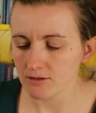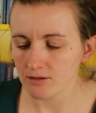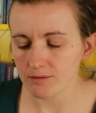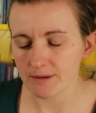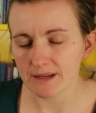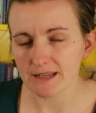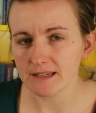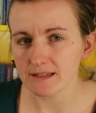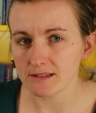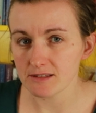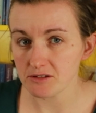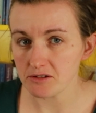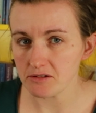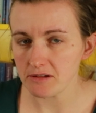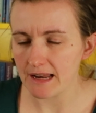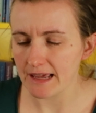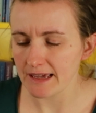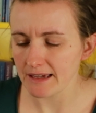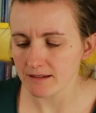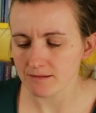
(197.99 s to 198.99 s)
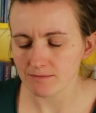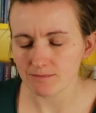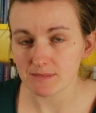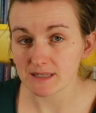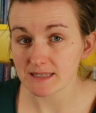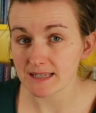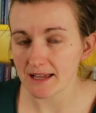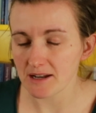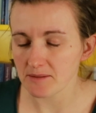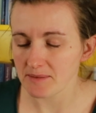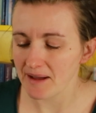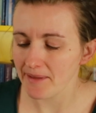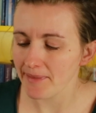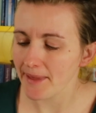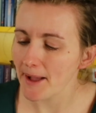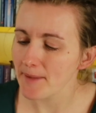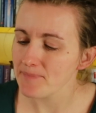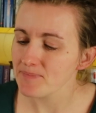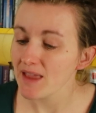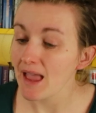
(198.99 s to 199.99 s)
twenty years too late. I'm sad about
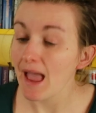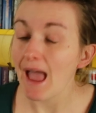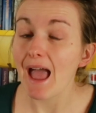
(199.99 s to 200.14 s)
that.